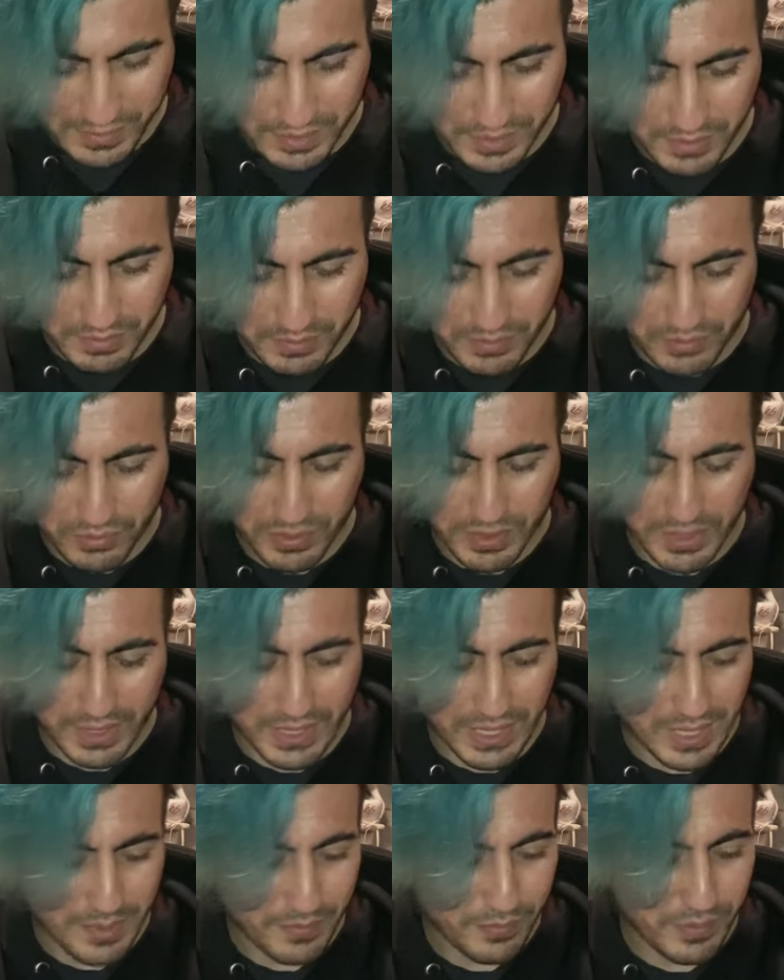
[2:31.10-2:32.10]
Someone tried
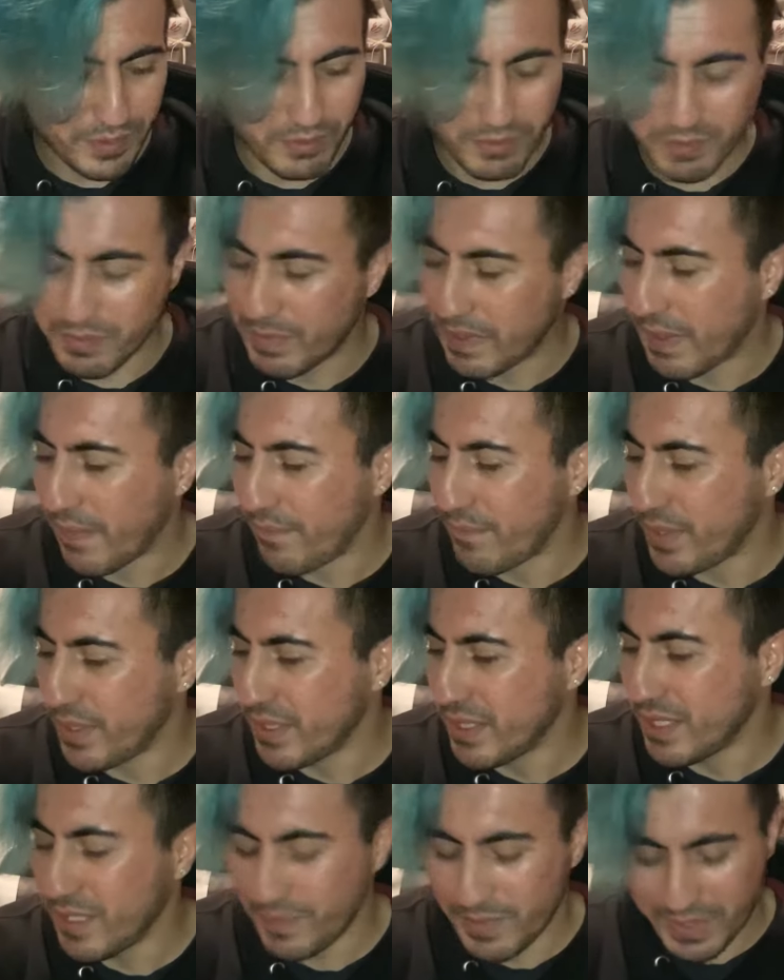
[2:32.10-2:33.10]
tampering with my
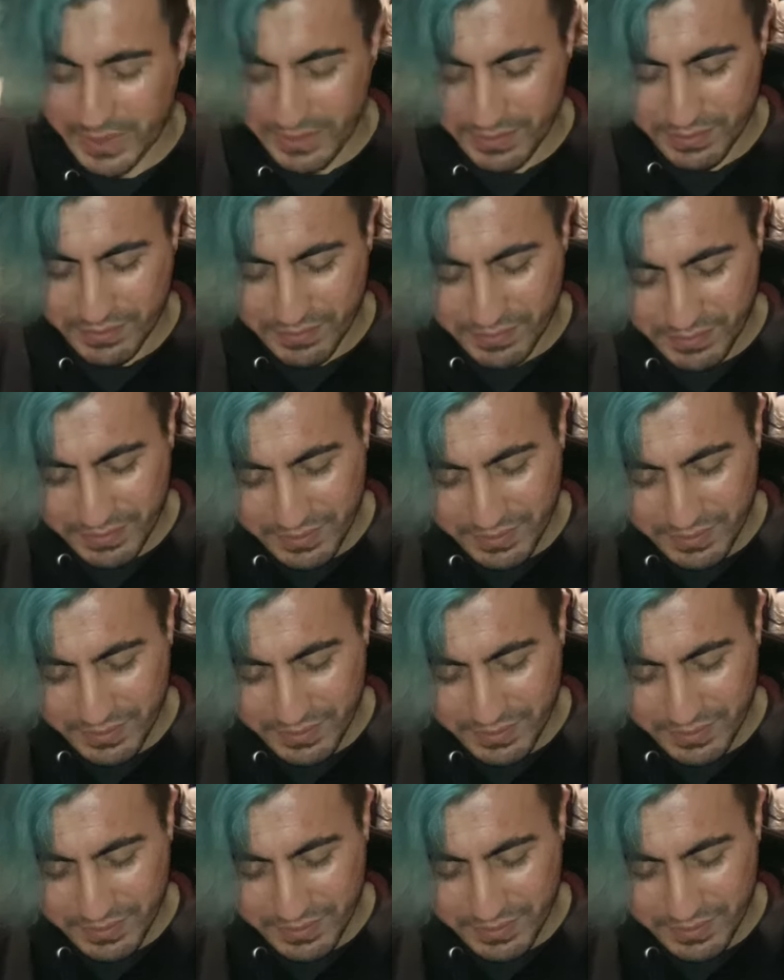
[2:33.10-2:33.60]
fucking mail.